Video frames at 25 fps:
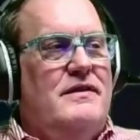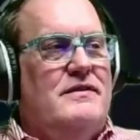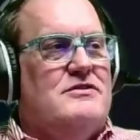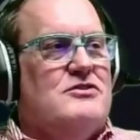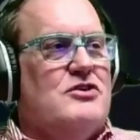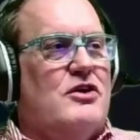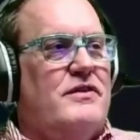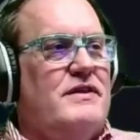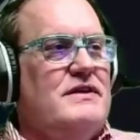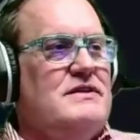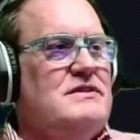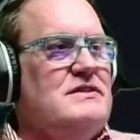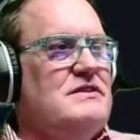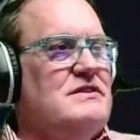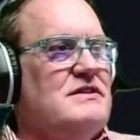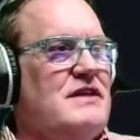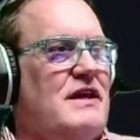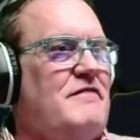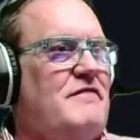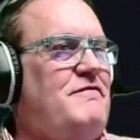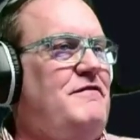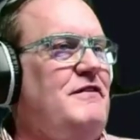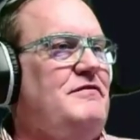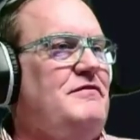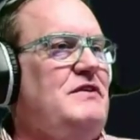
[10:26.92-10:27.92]
so this is
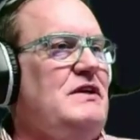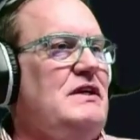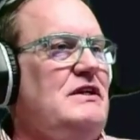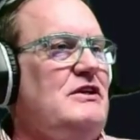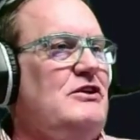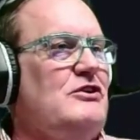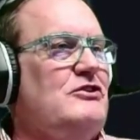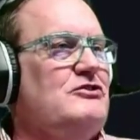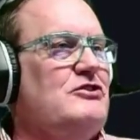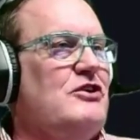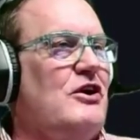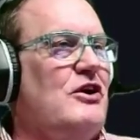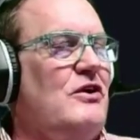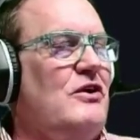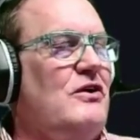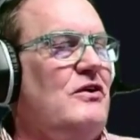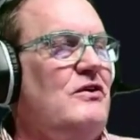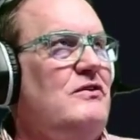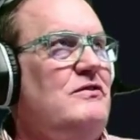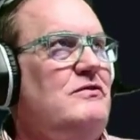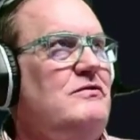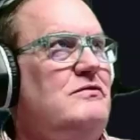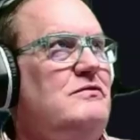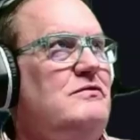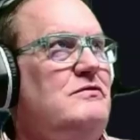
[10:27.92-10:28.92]
like 15 years ago.
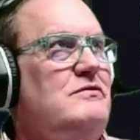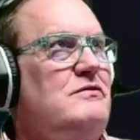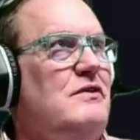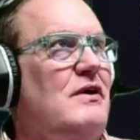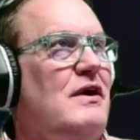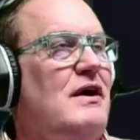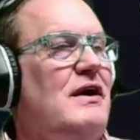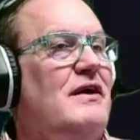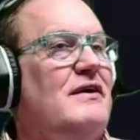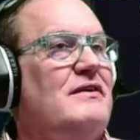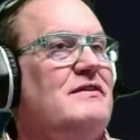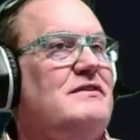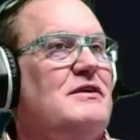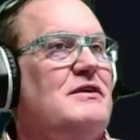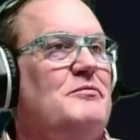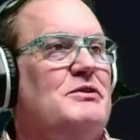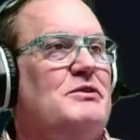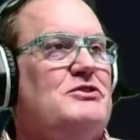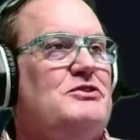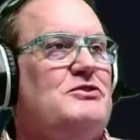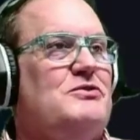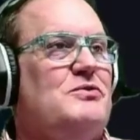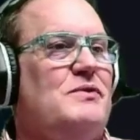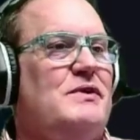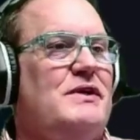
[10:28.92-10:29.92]
It's
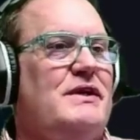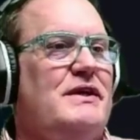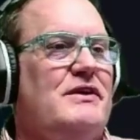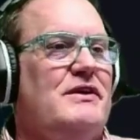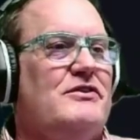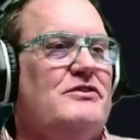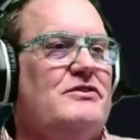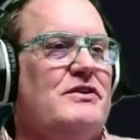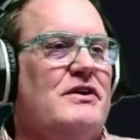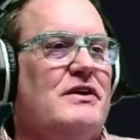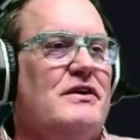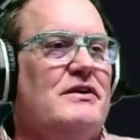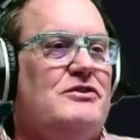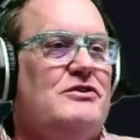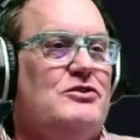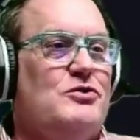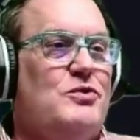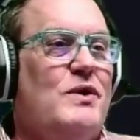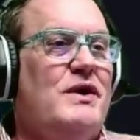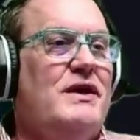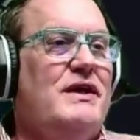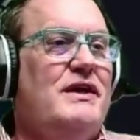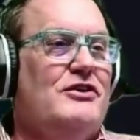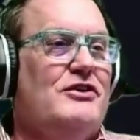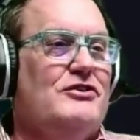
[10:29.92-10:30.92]
almost 20 years ago.
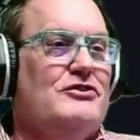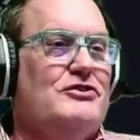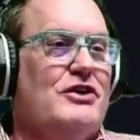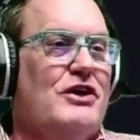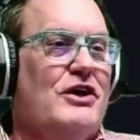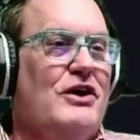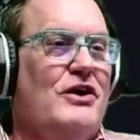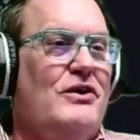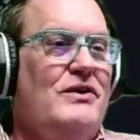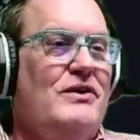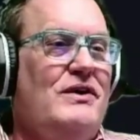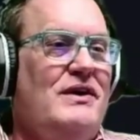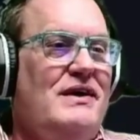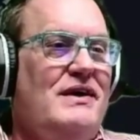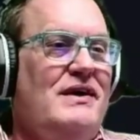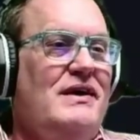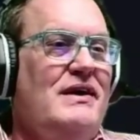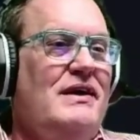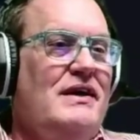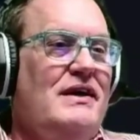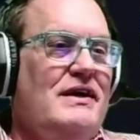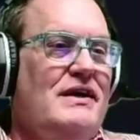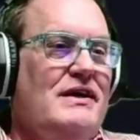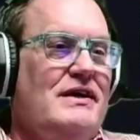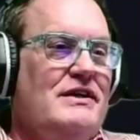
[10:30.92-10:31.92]
20 years ago.
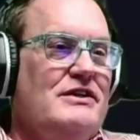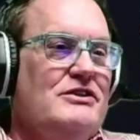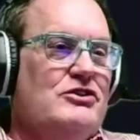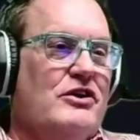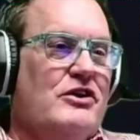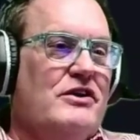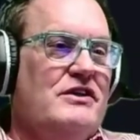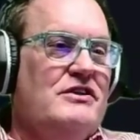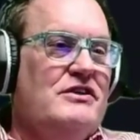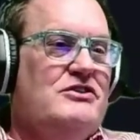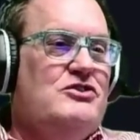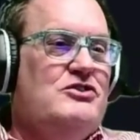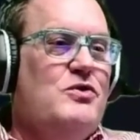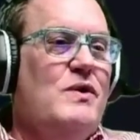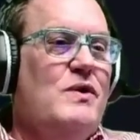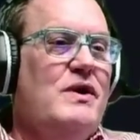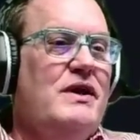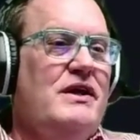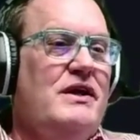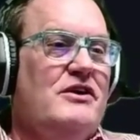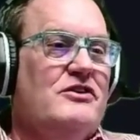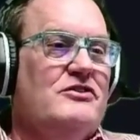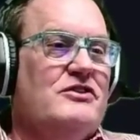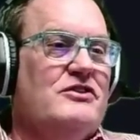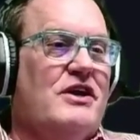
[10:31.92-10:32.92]
So it's 20
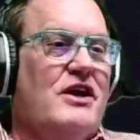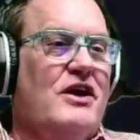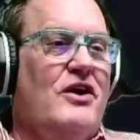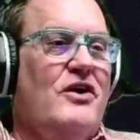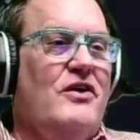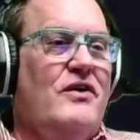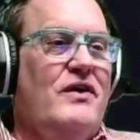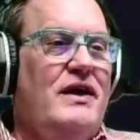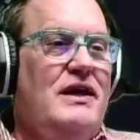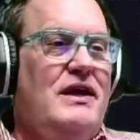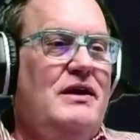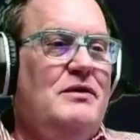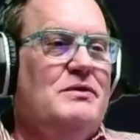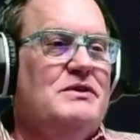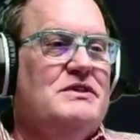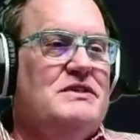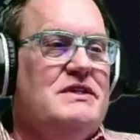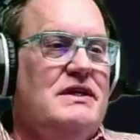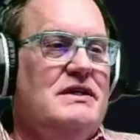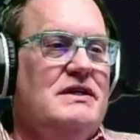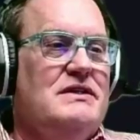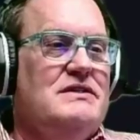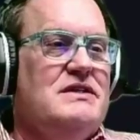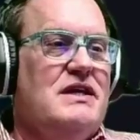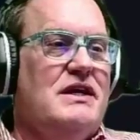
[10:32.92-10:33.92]
years ago. He was
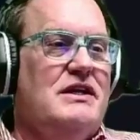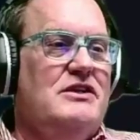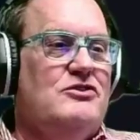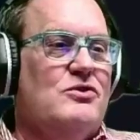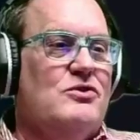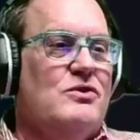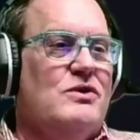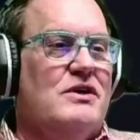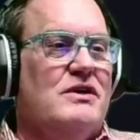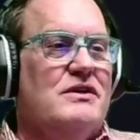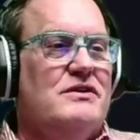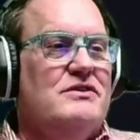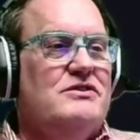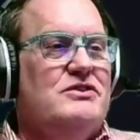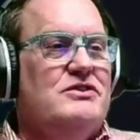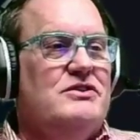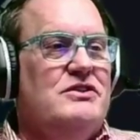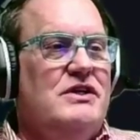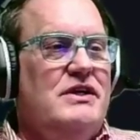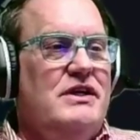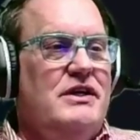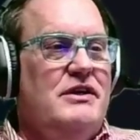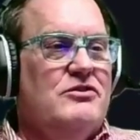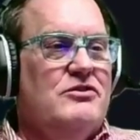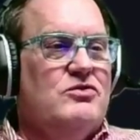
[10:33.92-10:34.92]
in St. George.
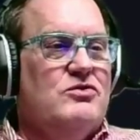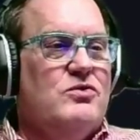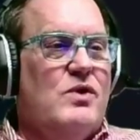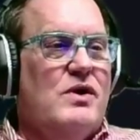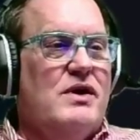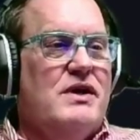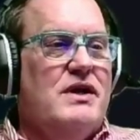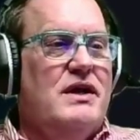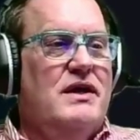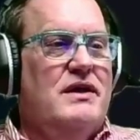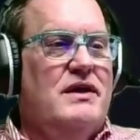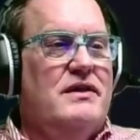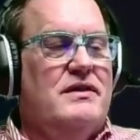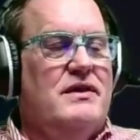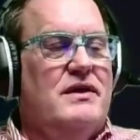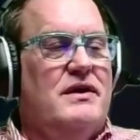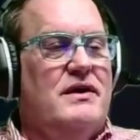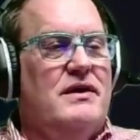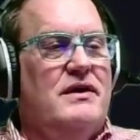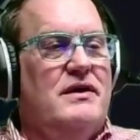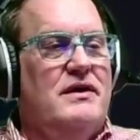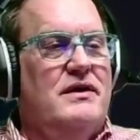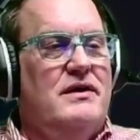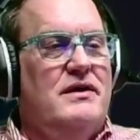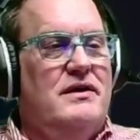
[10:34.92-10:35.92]
He was working at
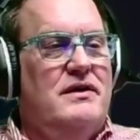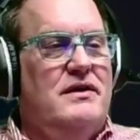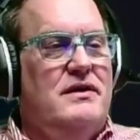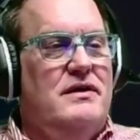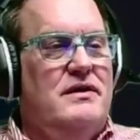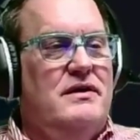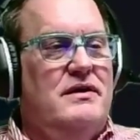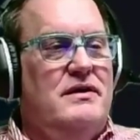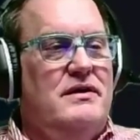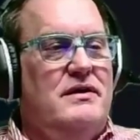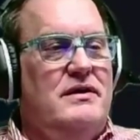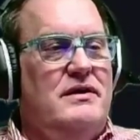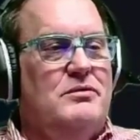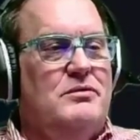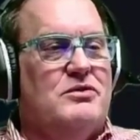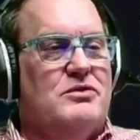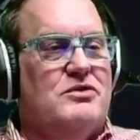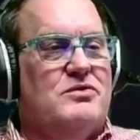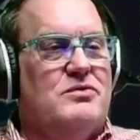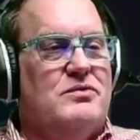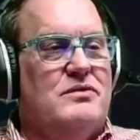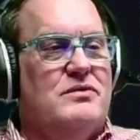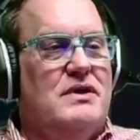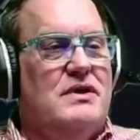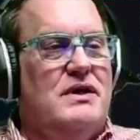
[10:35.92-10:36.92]
the he
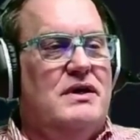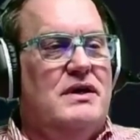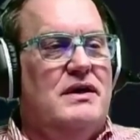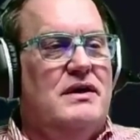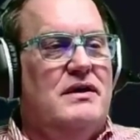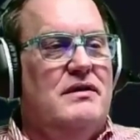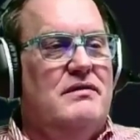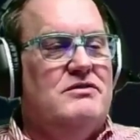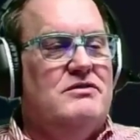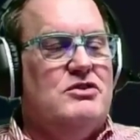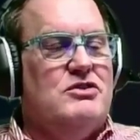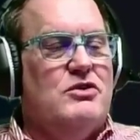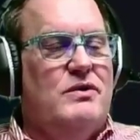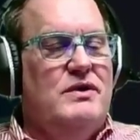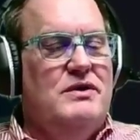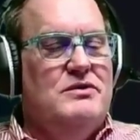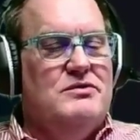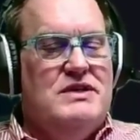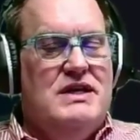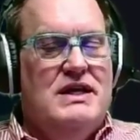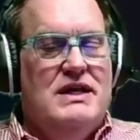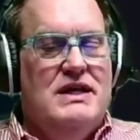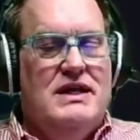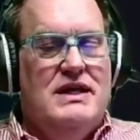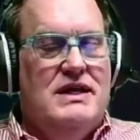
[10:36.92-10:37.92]
was so he was
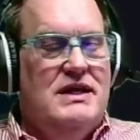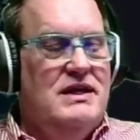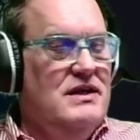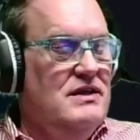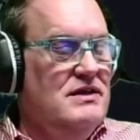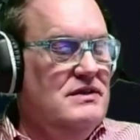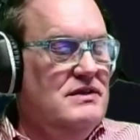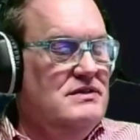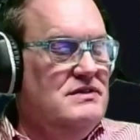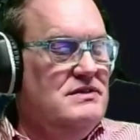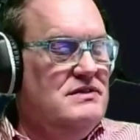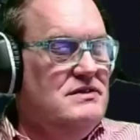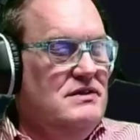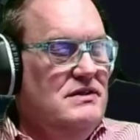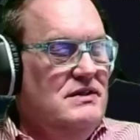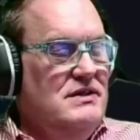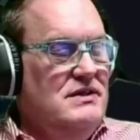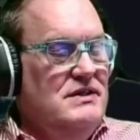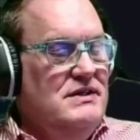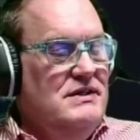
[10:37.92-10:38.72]
getting his